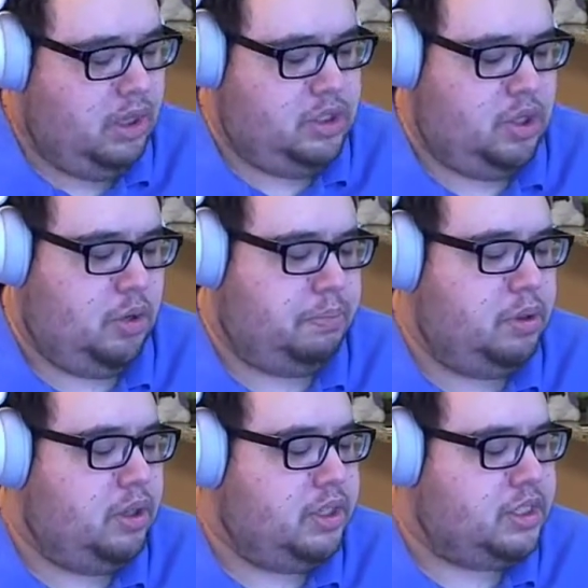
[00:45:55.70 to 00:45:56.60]
So
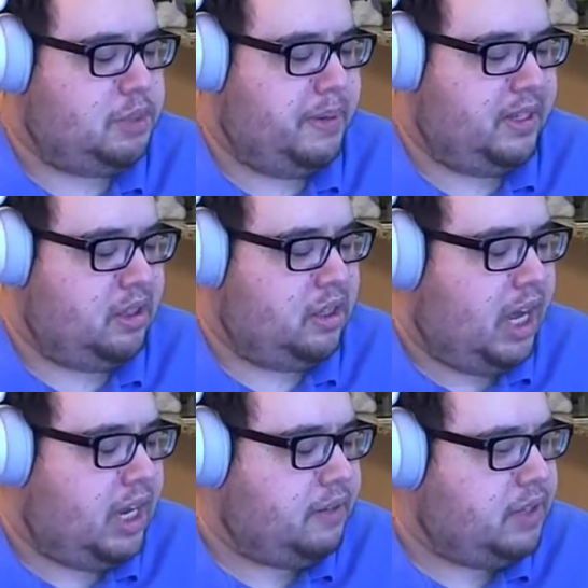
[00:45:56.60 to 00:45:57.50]
Pluto doesn't spend a
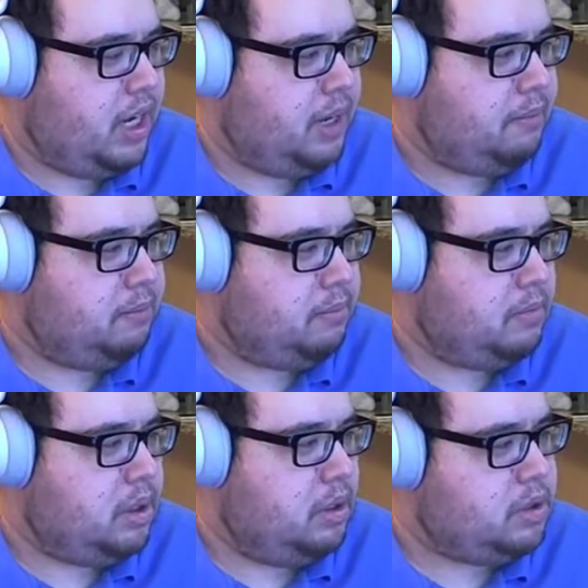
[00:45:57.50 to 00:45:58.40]
lot of time
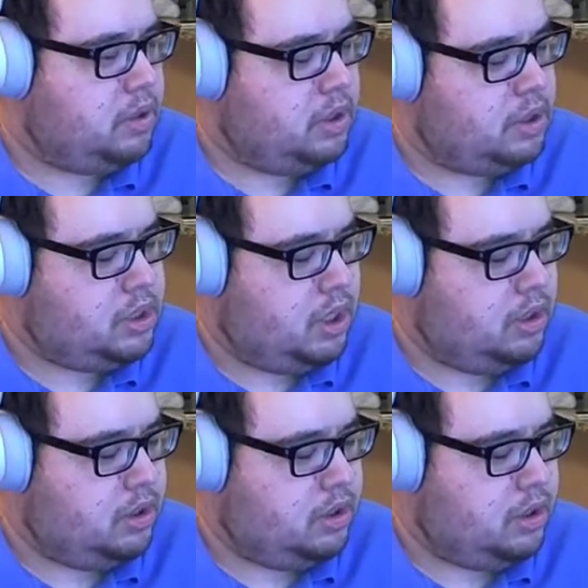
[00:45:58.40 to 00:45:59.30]
closer to the
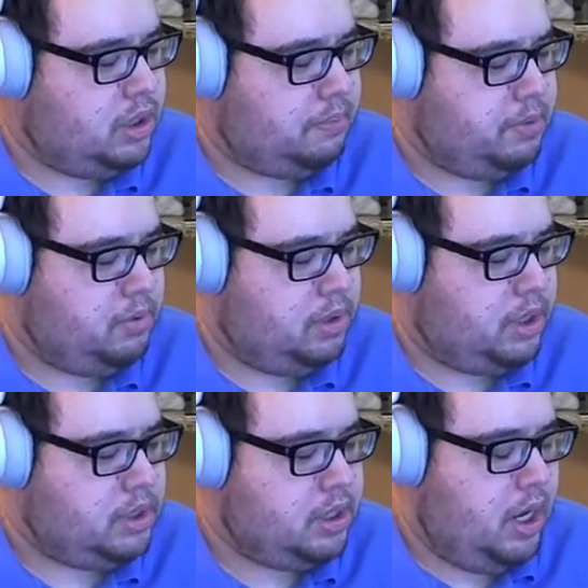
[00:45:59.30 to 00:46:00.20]
sun than Neptune
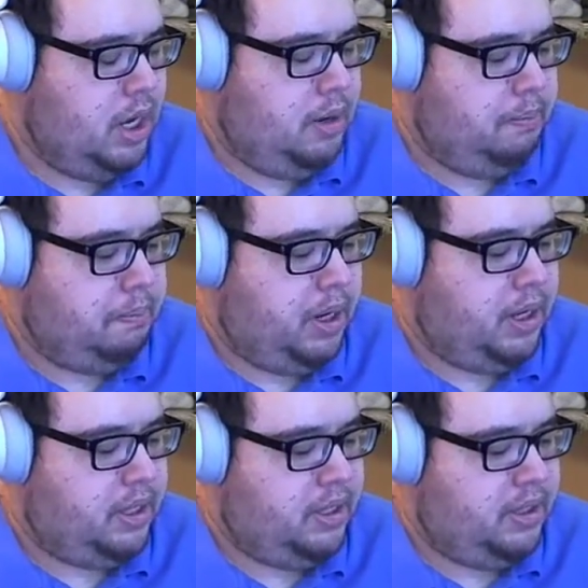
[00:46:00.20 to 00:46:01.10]
does,
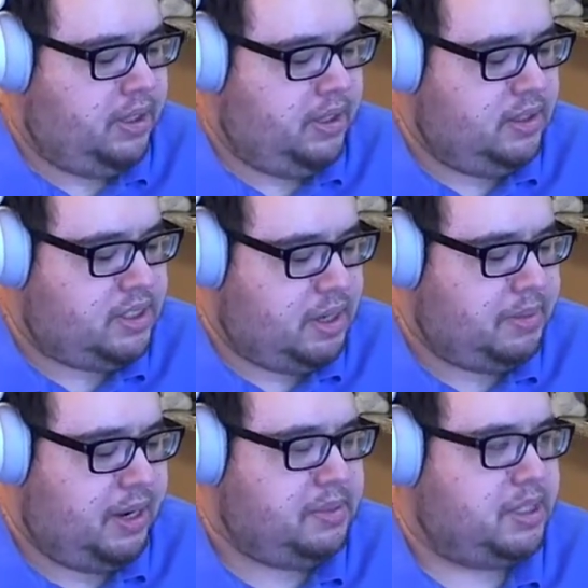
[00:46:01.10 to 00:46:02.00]
but
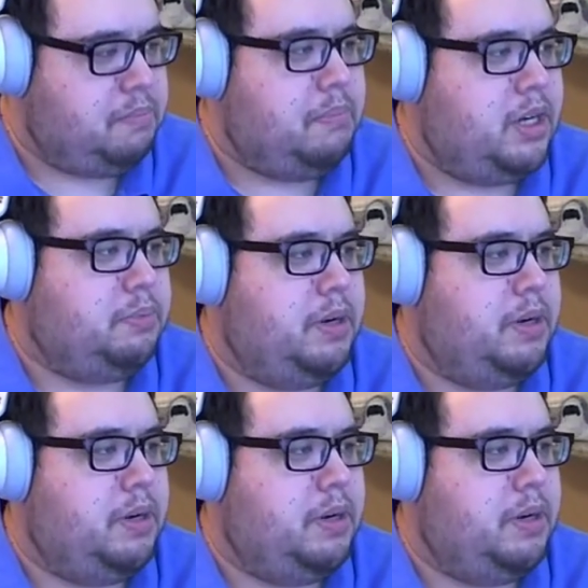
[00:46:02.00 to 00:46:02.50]
sometimes it's much,